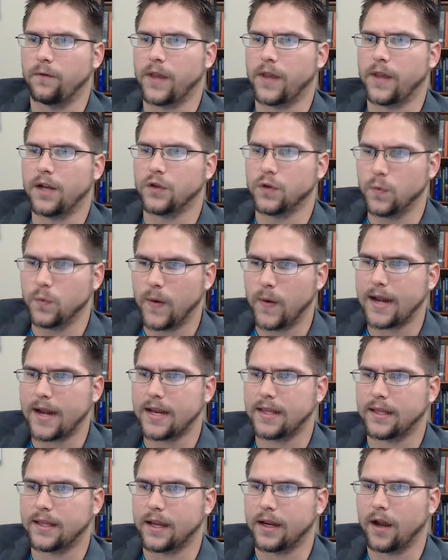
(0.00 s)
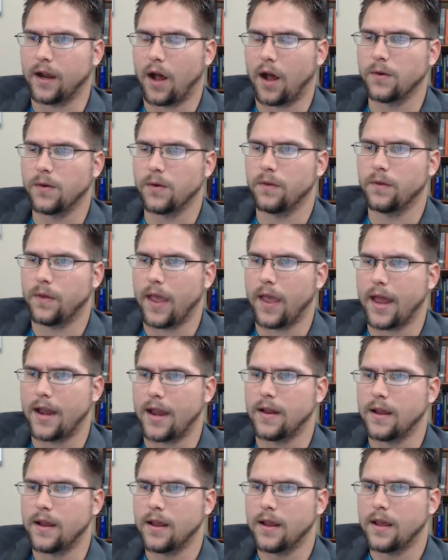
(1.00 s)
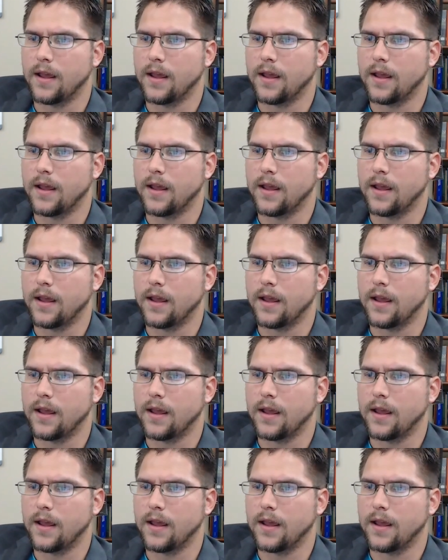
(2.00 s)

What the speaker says: if you can't do anything other than